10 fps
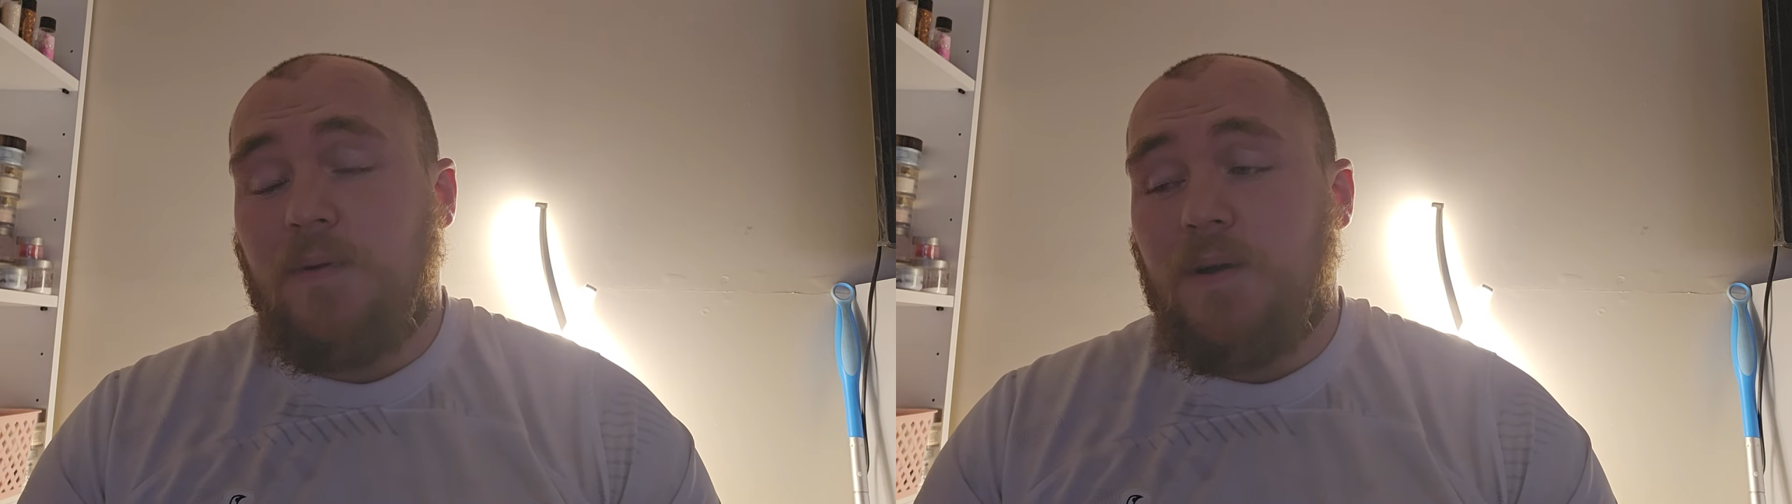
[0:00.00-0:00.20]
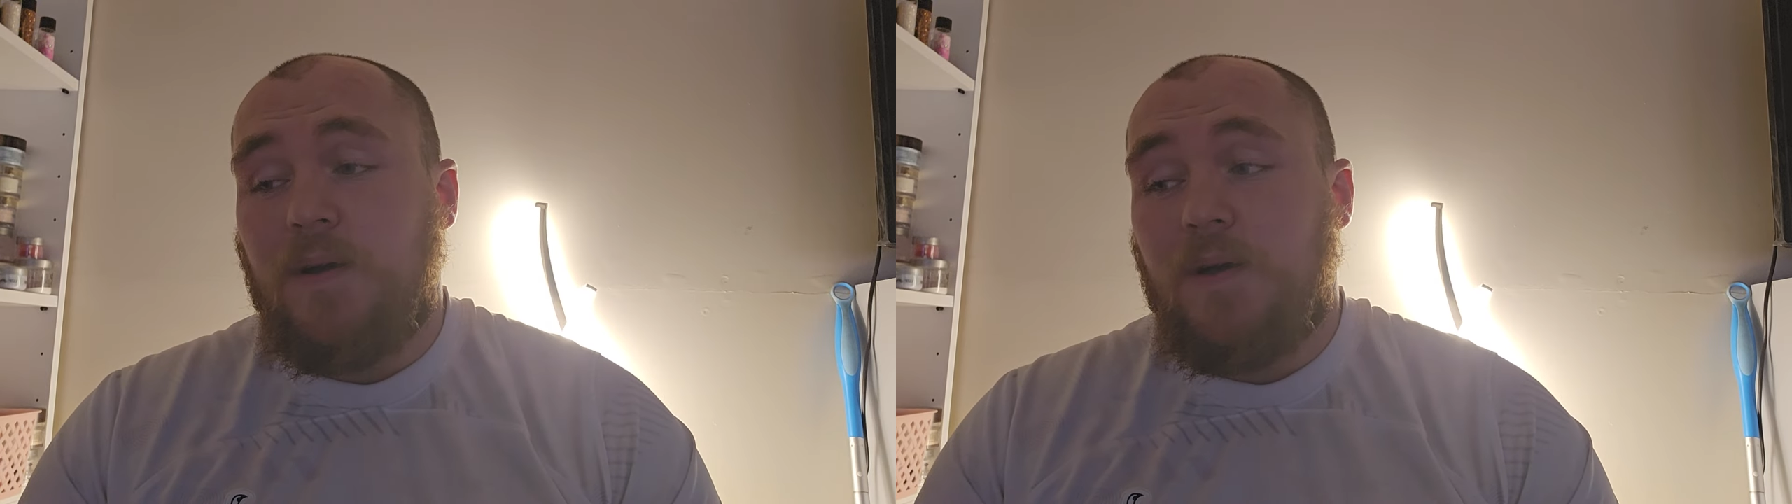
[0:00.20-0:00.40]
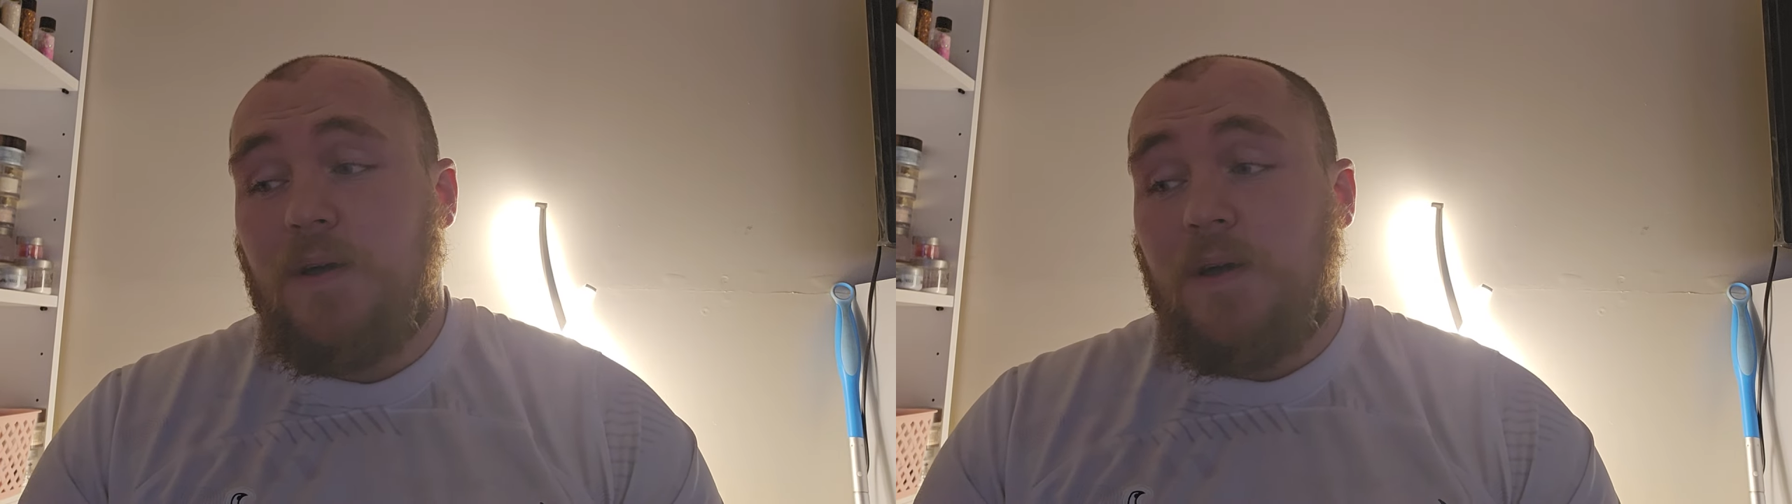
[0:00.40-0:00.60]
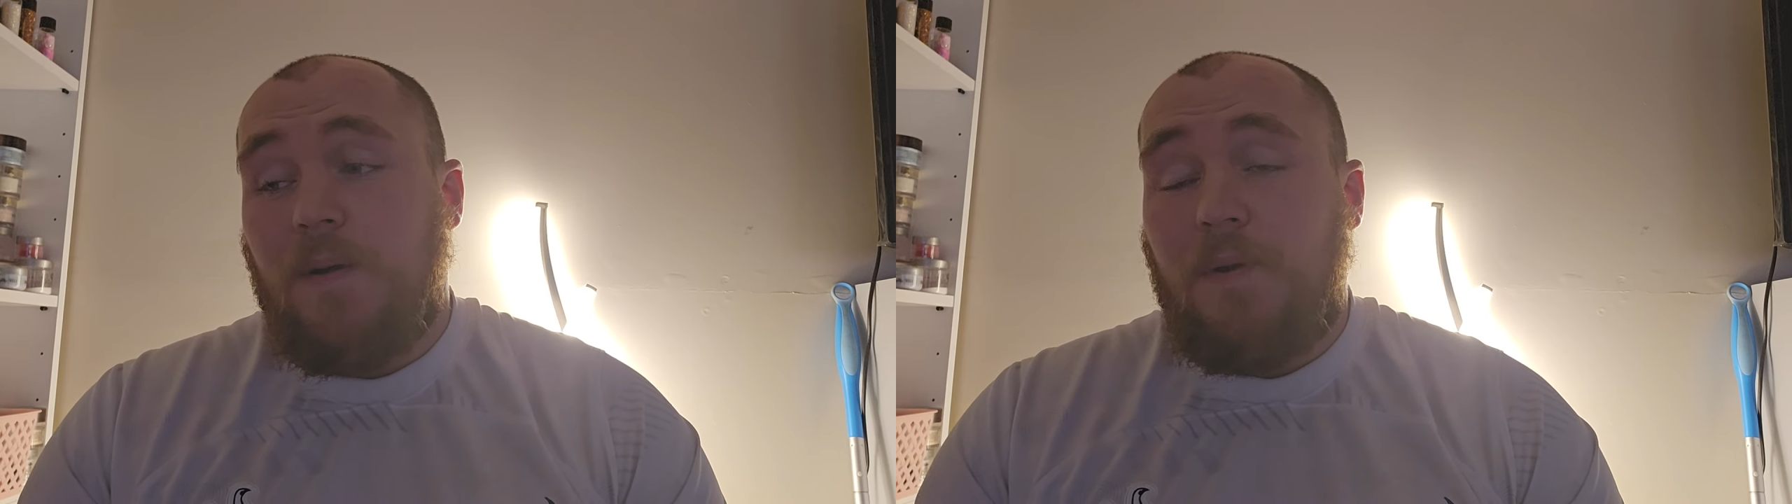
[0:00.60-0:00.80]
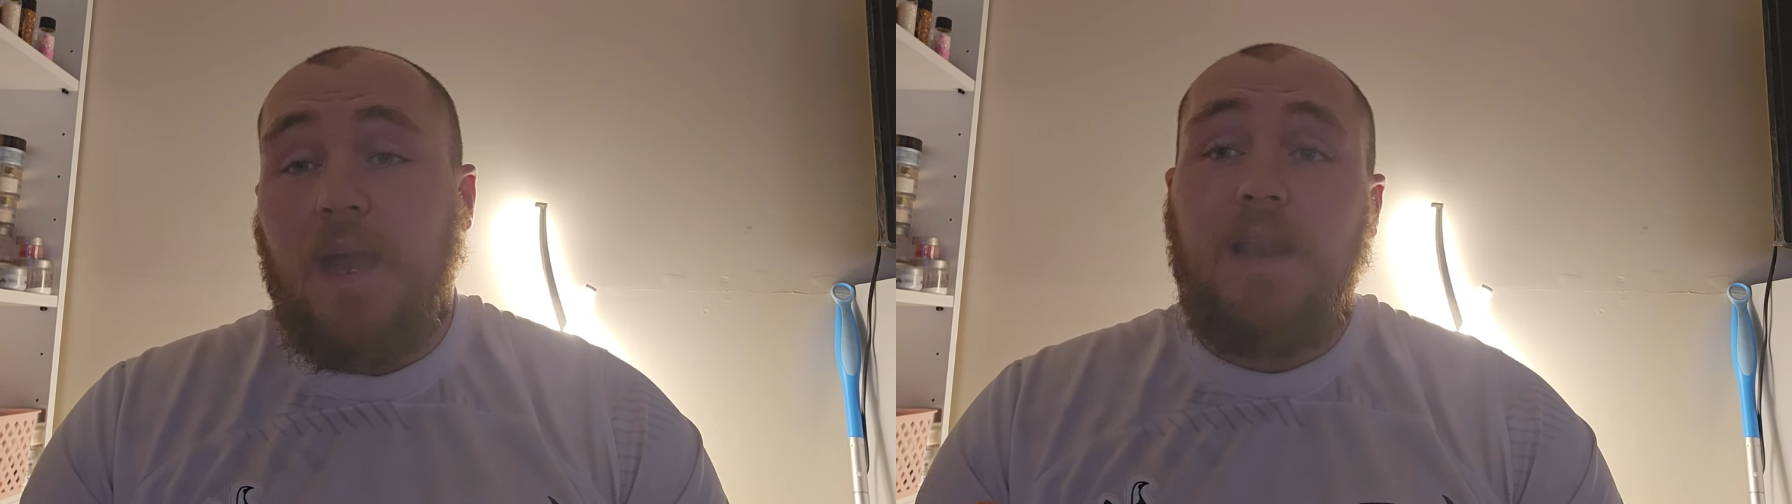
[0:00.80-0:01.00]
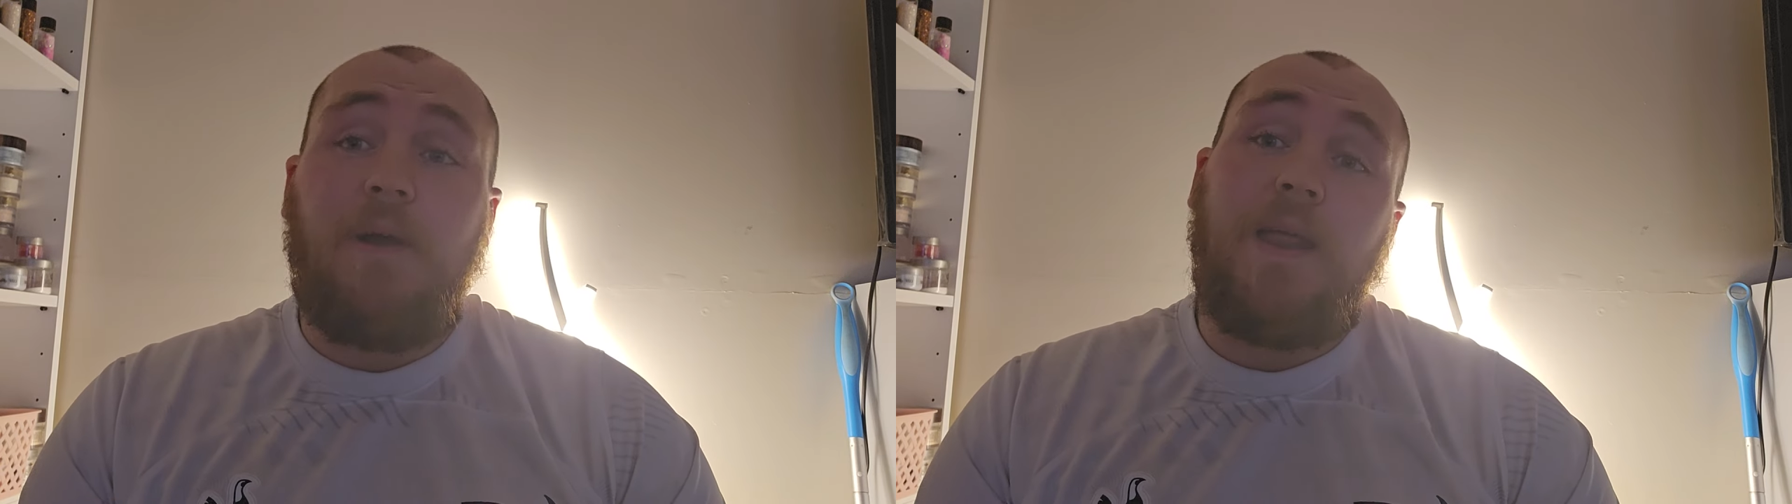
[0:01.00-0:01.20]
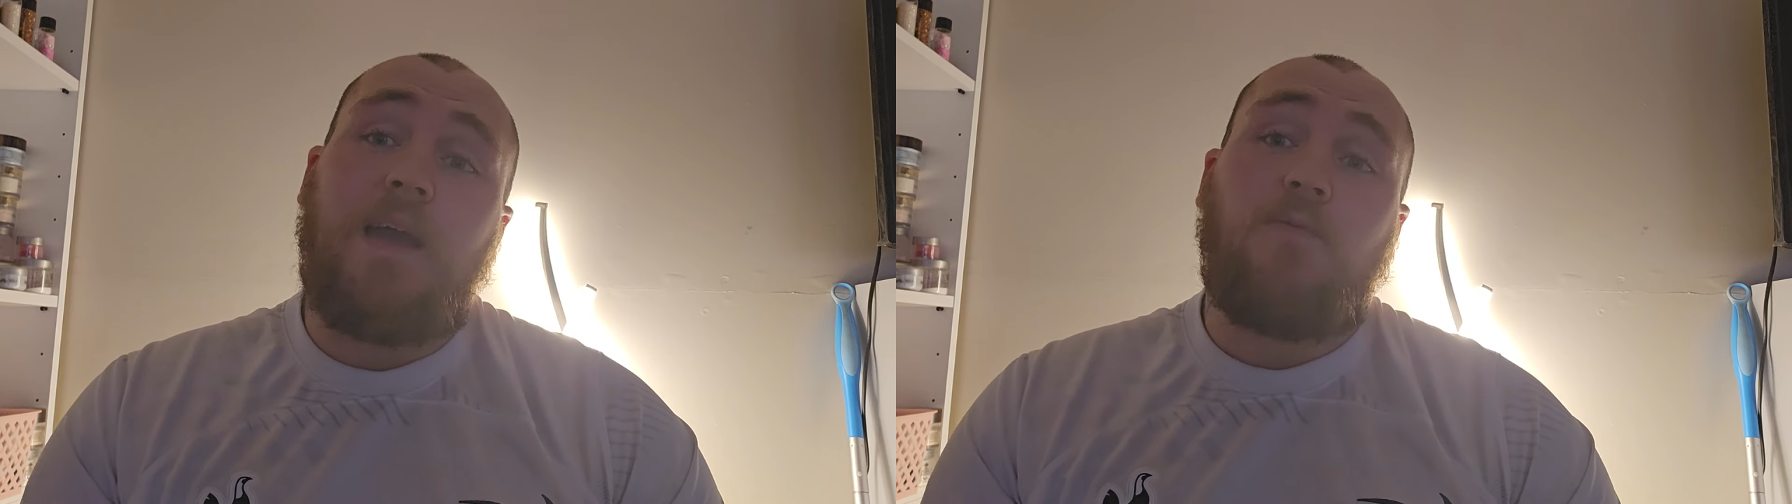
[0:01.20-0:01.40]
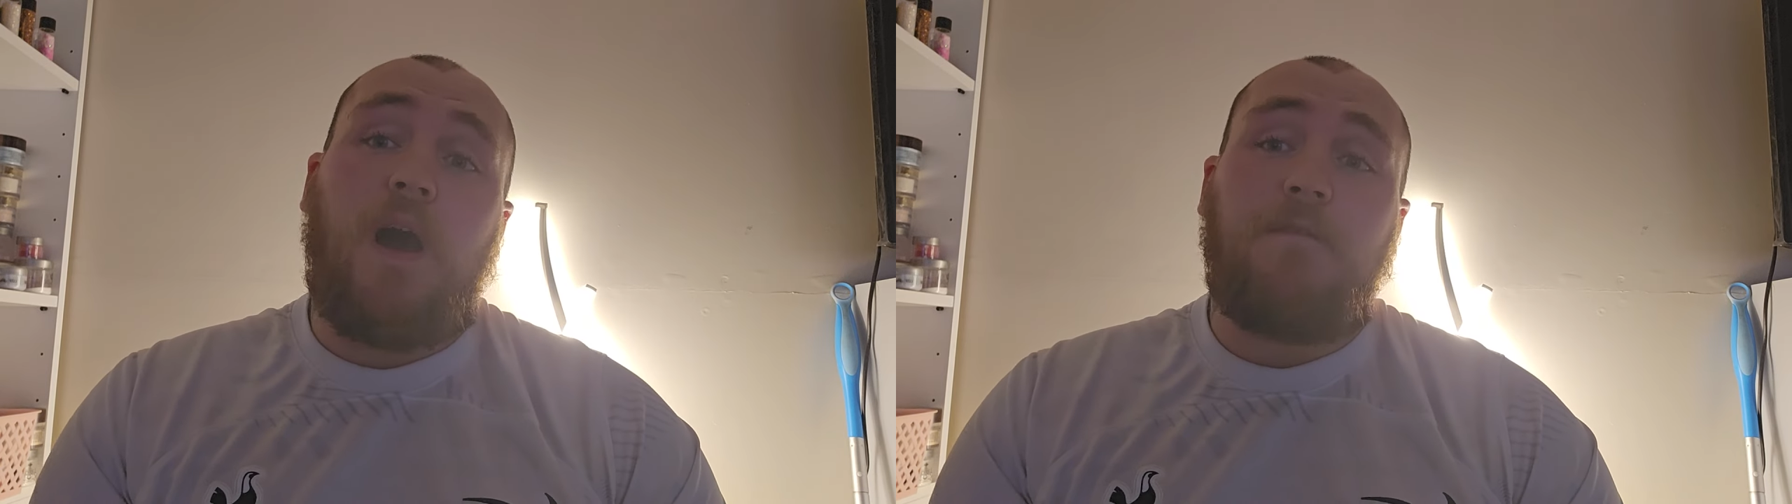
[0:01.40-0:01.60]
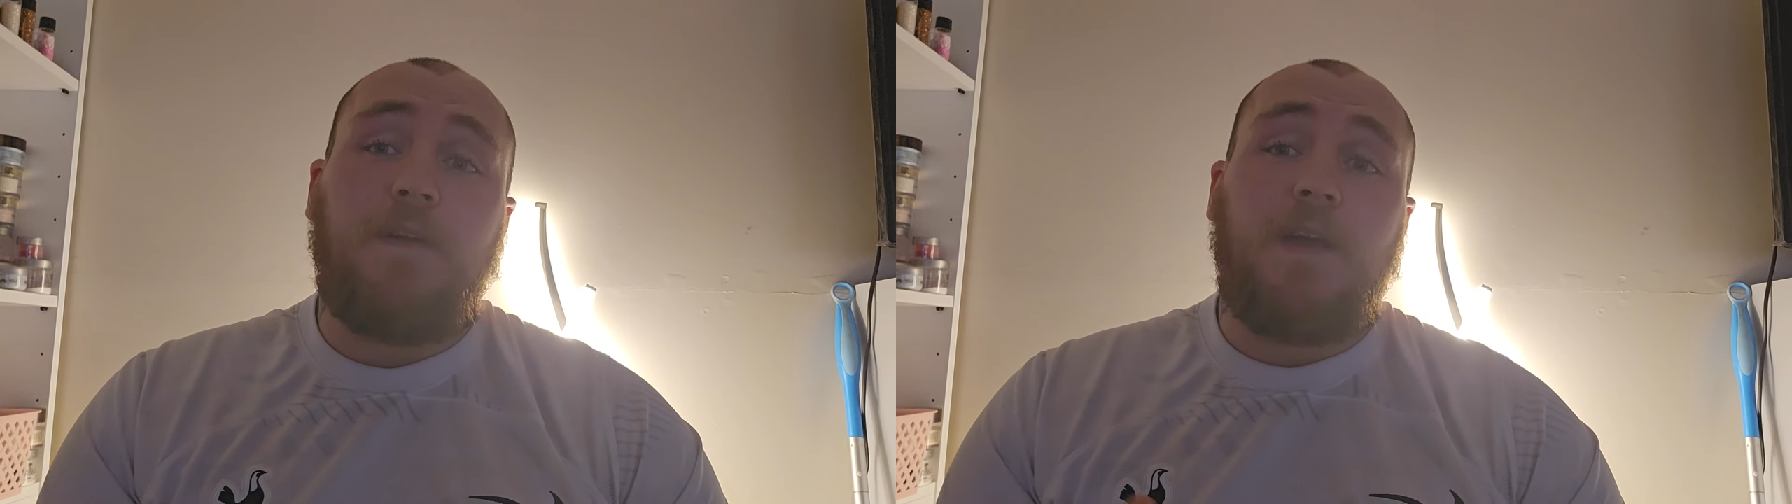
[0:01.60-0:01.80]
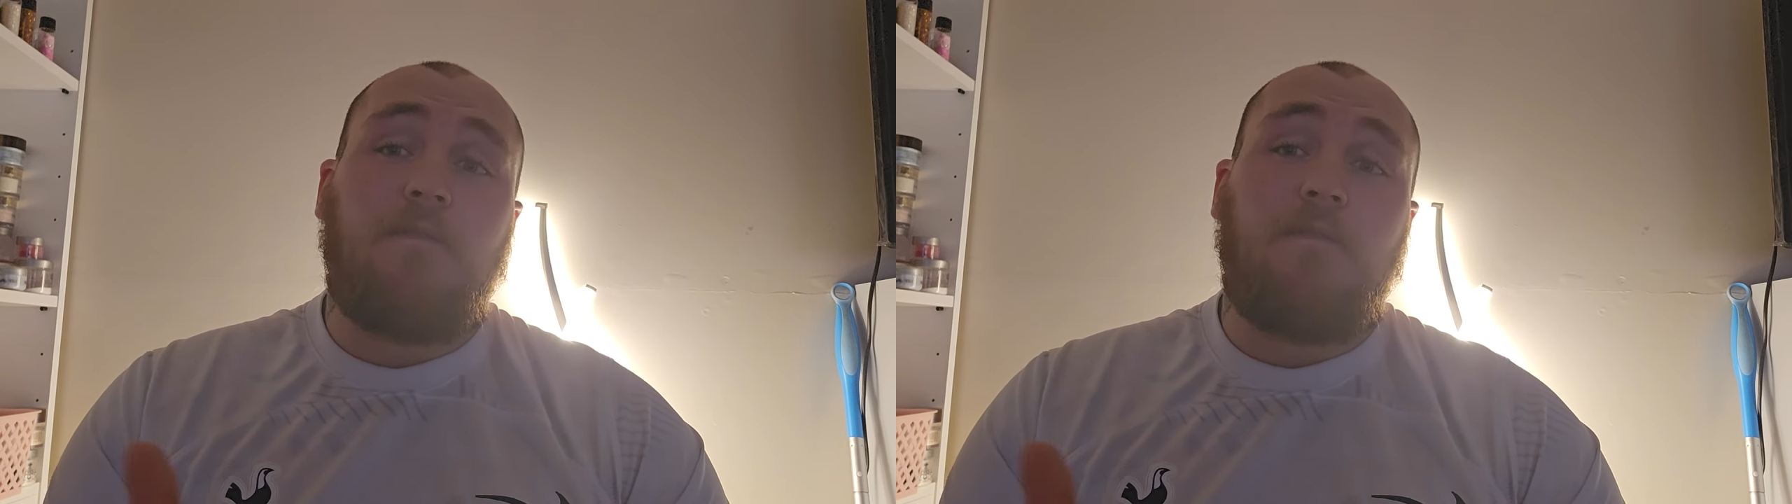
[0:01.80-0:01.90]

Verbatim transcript: But but yeah, anyway, that's what I think.